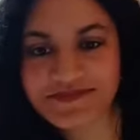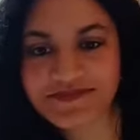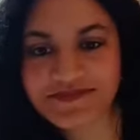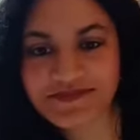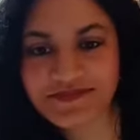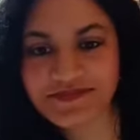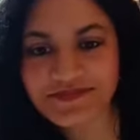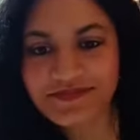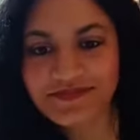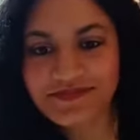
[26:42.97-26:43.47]

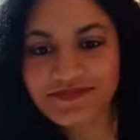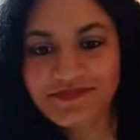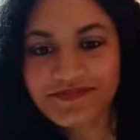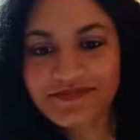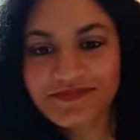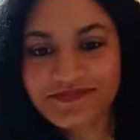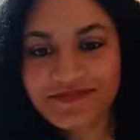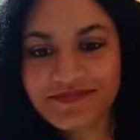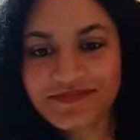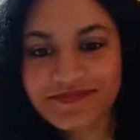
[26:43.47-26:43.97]

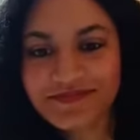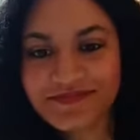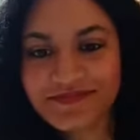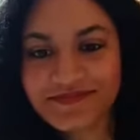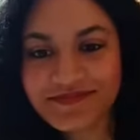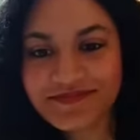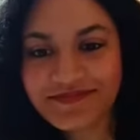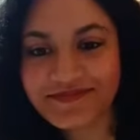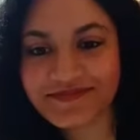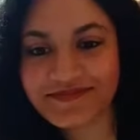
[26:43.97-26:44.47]

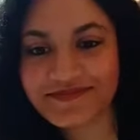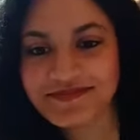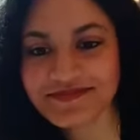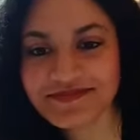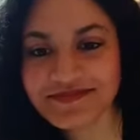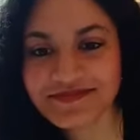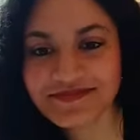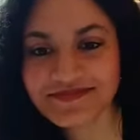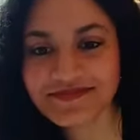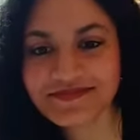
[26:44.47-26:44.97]

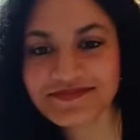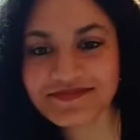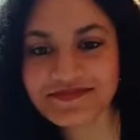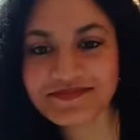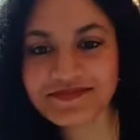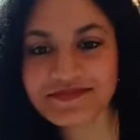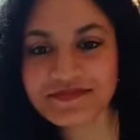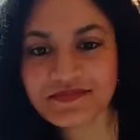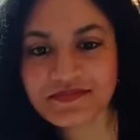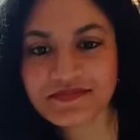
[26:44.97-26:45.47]

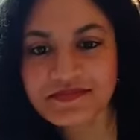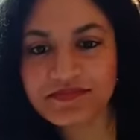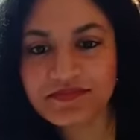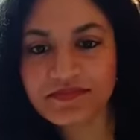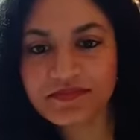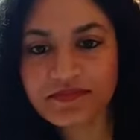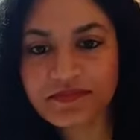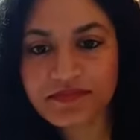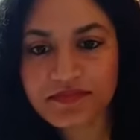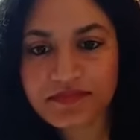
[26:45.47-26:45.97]

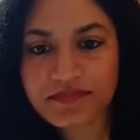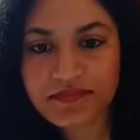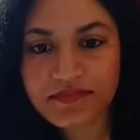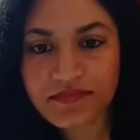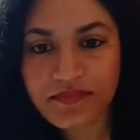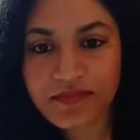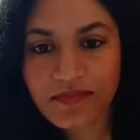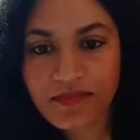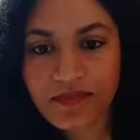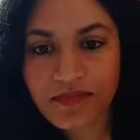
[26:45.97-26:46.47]

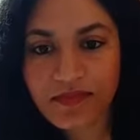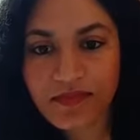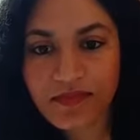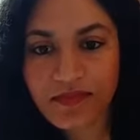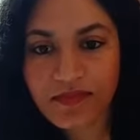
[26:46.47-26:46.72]
No one is speaking in this clip.